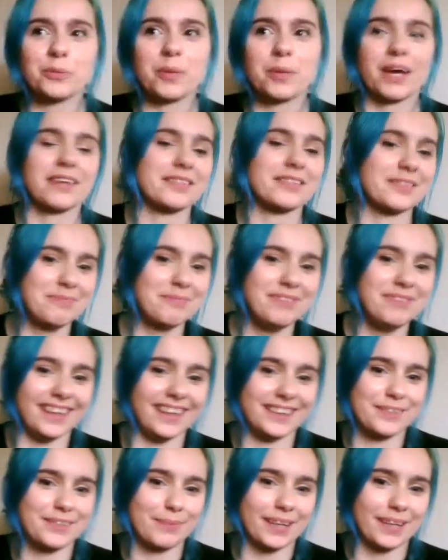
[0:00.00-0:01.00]
best
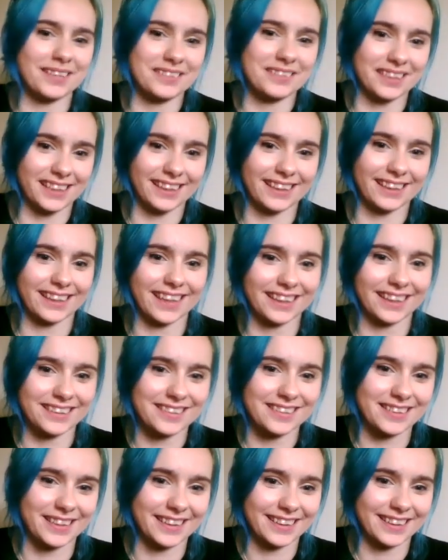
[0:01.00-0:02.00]
is basically the
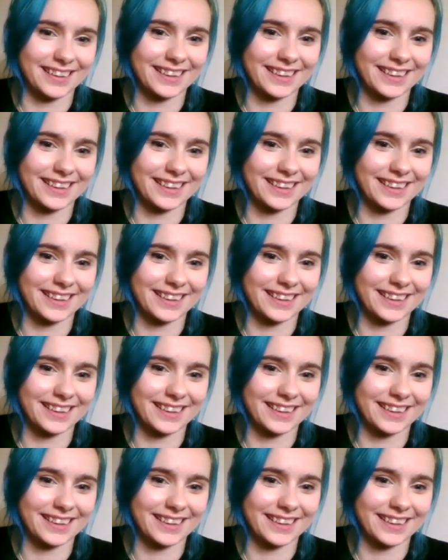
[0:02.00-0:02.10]
answer.